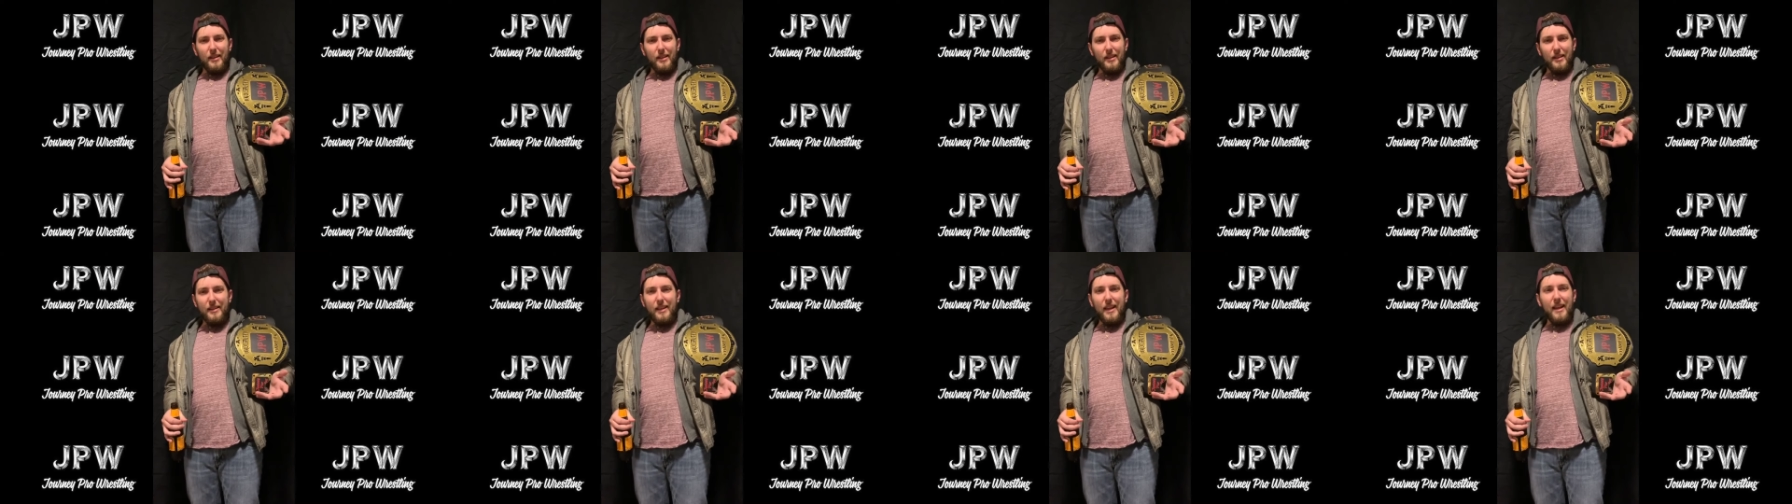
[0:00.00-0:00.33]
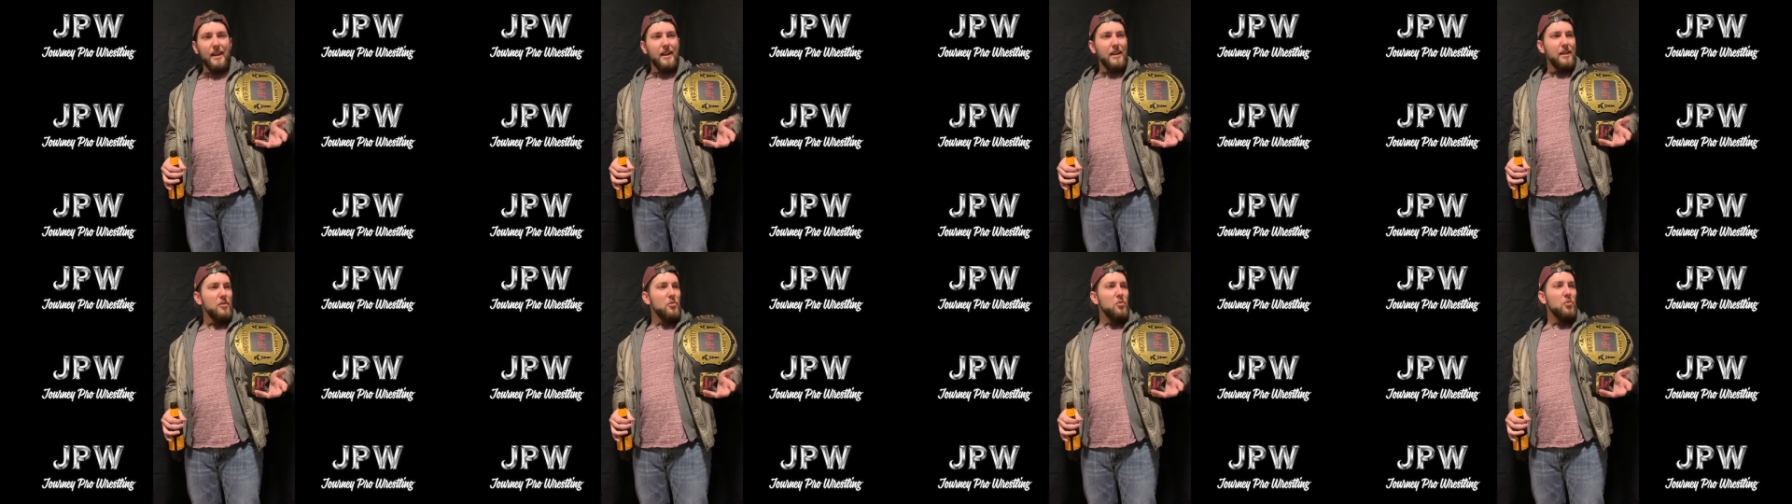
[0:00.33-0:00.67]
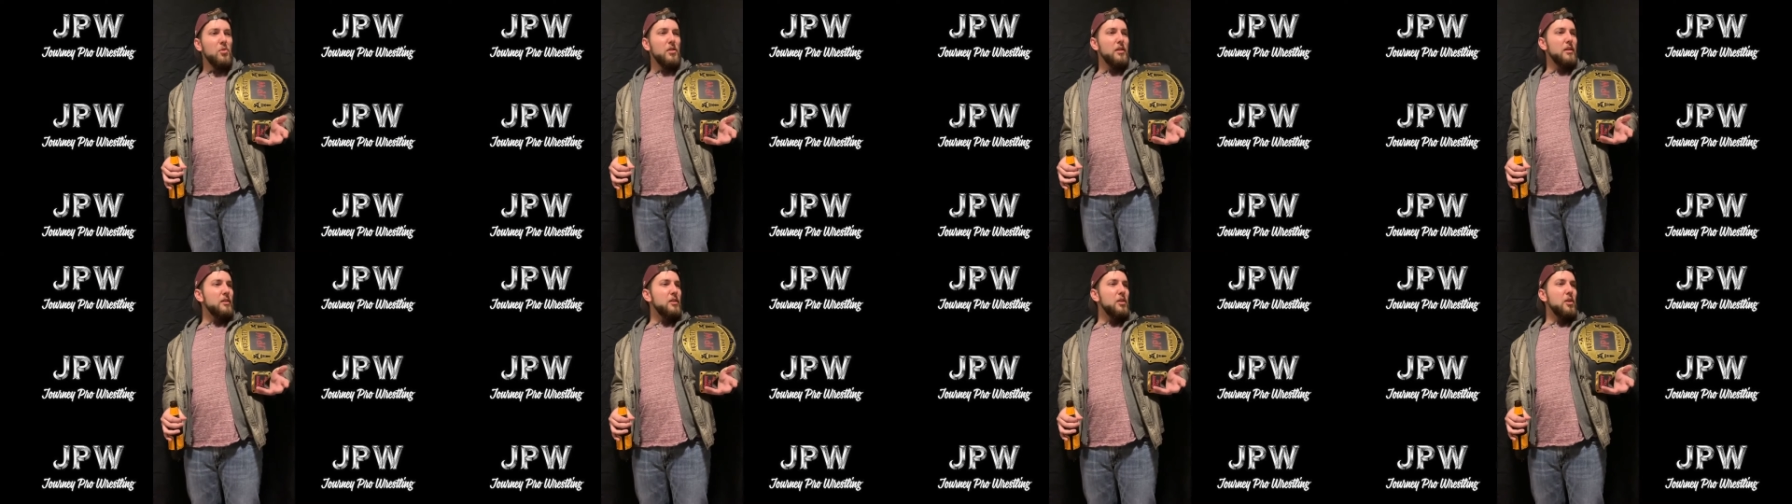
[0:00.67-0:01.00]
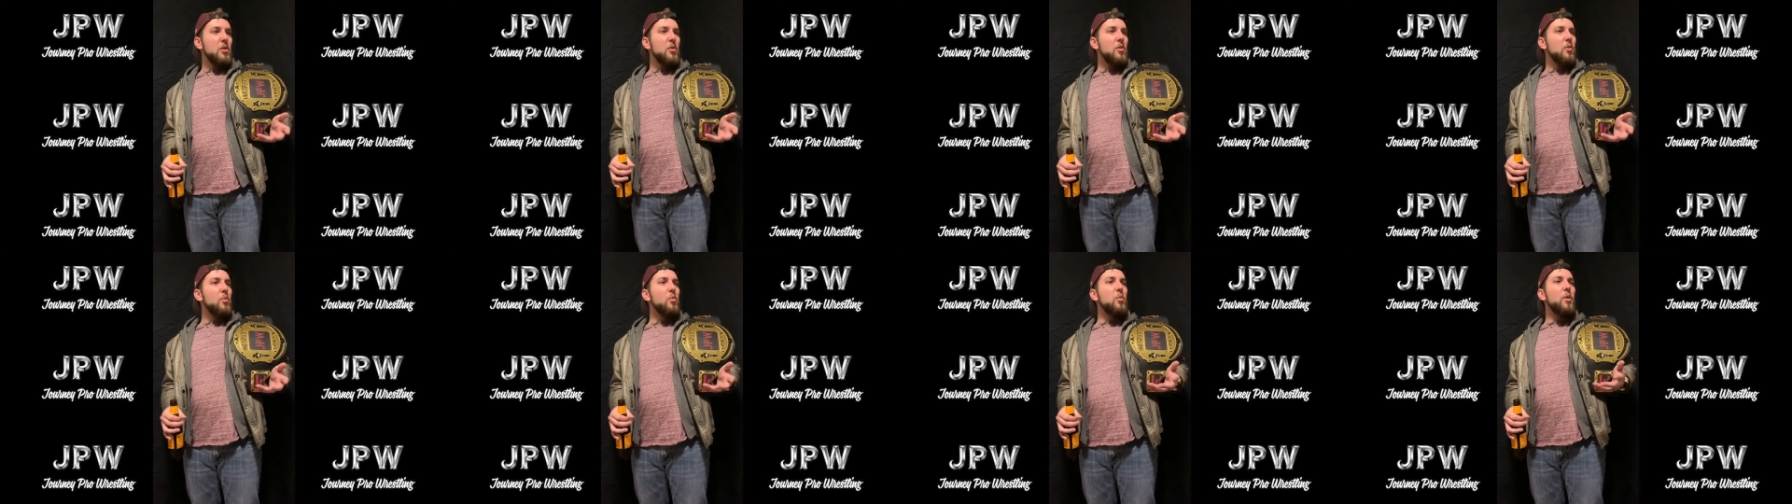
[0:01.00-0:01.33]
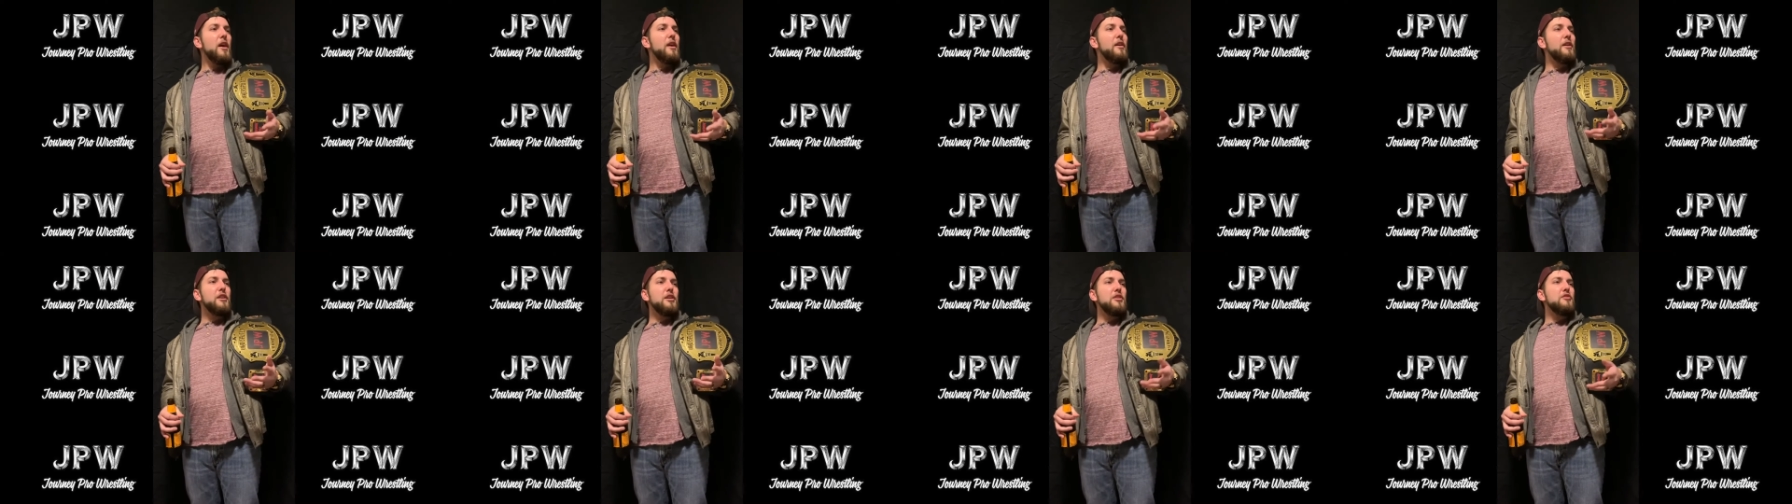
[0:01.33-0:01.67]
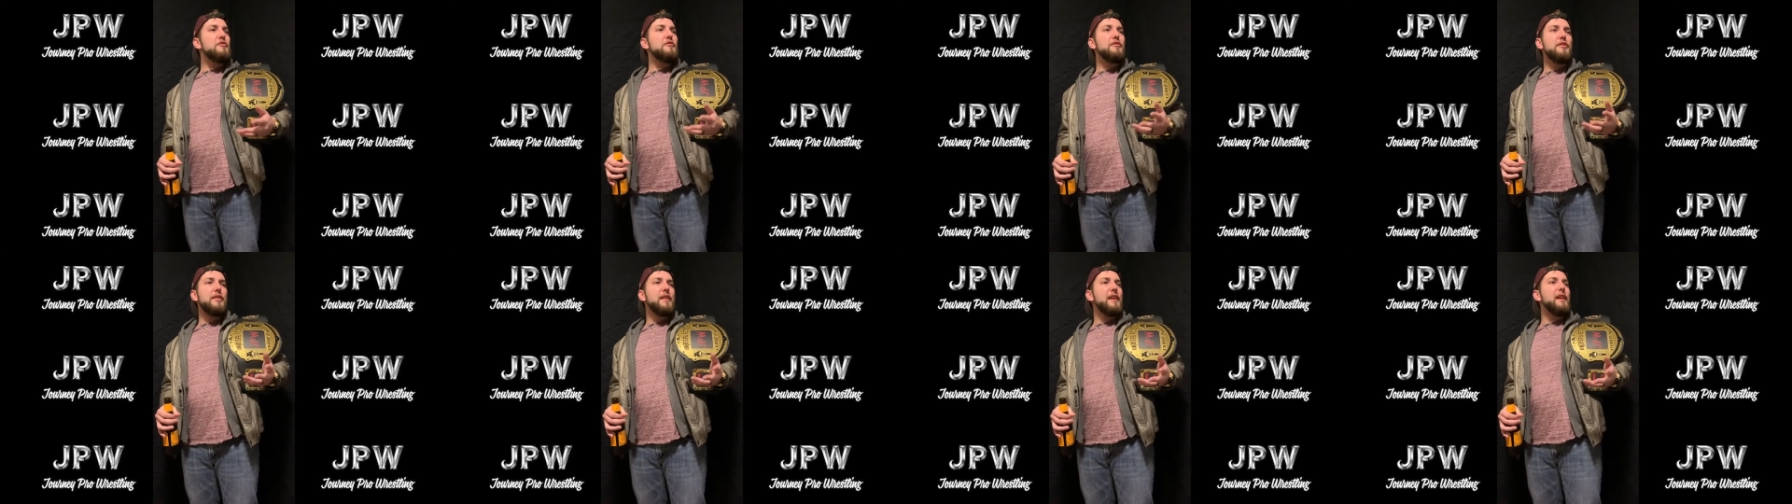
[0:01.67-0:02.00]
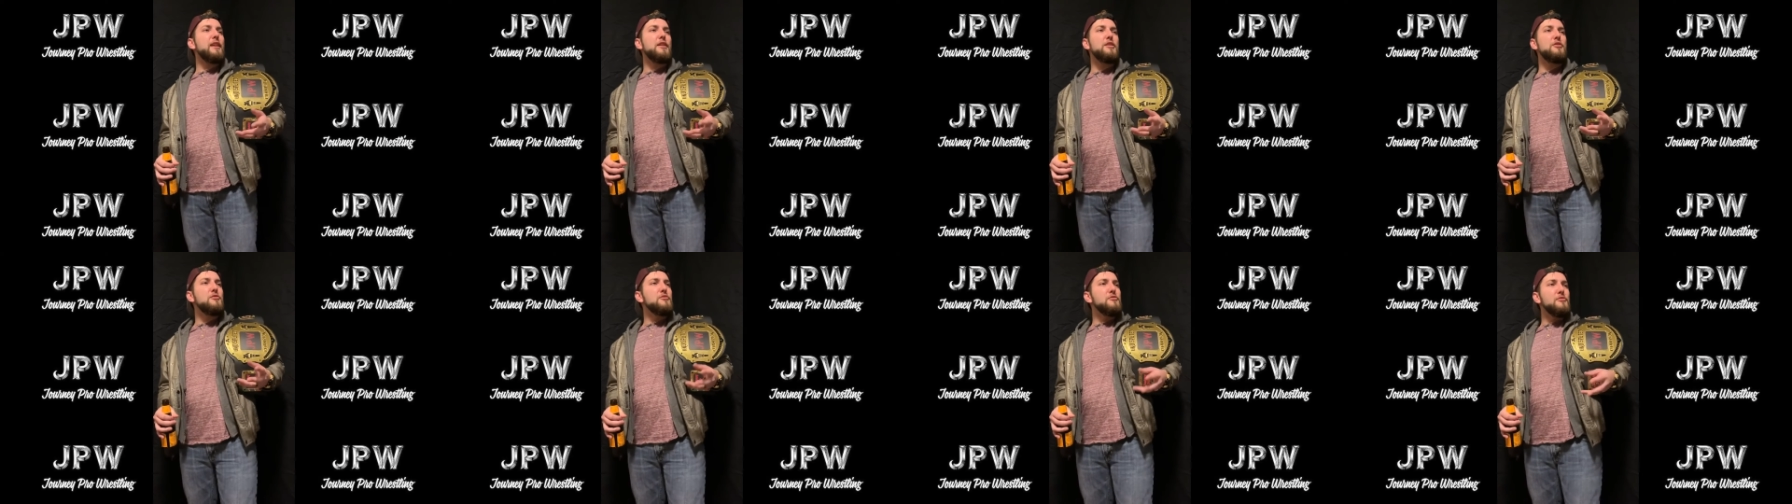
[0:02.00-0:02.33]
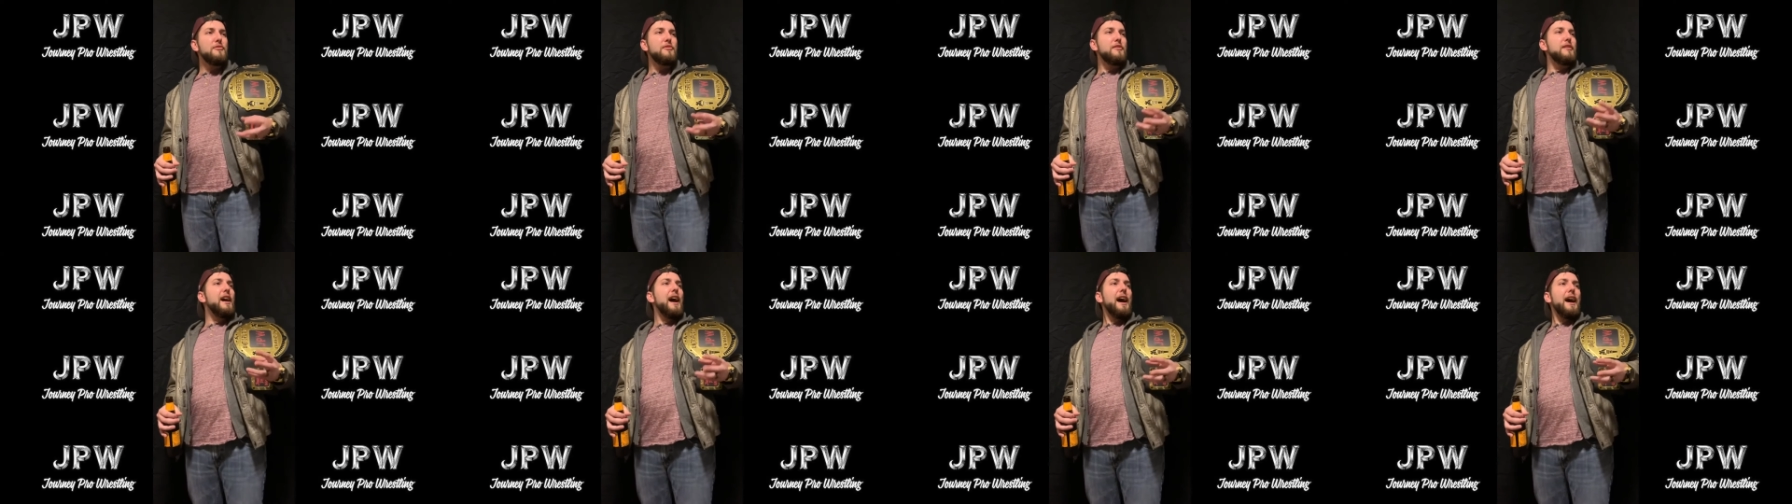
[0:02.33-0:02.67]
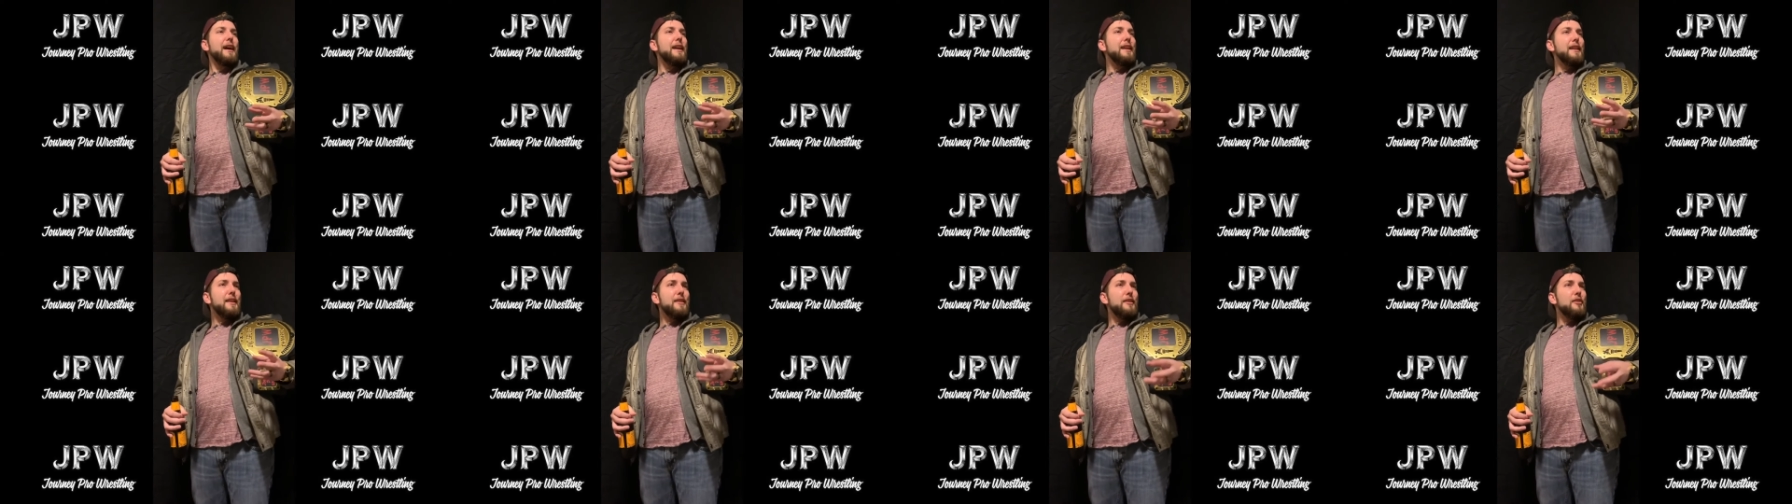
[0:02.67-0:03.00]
Danny, where do you think you've got